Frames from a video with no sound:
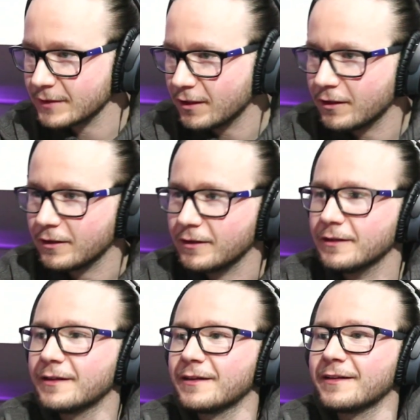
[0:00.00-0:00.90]
Oh,
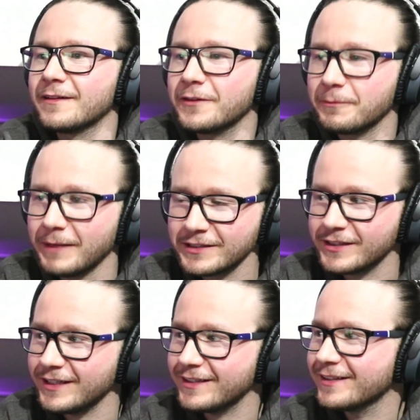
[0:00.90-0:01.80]
smashed
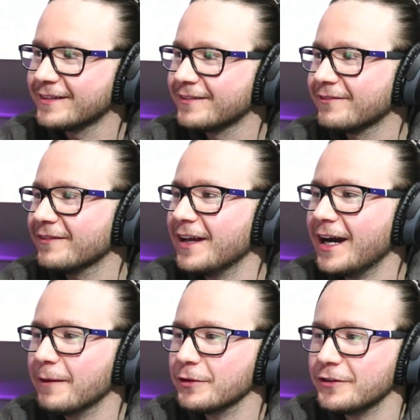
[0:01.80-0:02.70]
it.
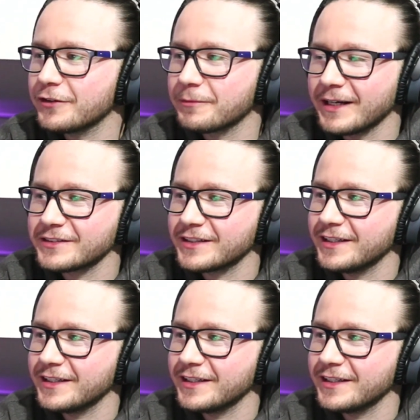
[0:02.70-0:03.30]
Absolutely smashed